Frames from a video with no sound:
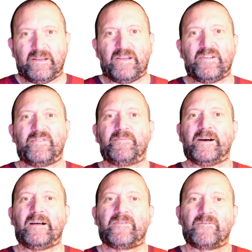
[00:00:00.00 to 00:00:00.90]
is
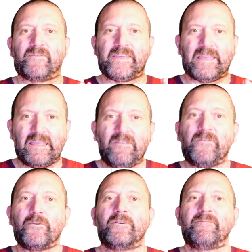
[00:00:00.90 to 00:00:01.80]
that the
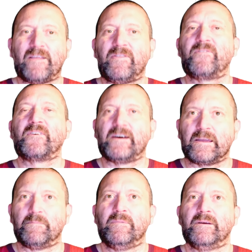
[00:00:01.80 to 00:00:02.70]
inter-event
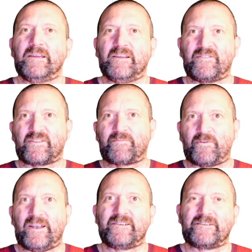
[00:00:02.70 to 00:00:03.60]
time is
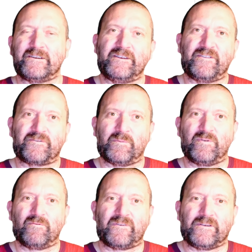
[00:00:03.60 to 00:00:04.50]
exponentially
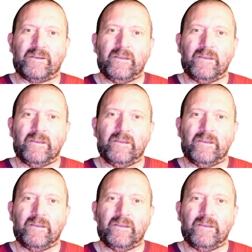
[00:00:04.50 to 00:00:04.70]
distributed.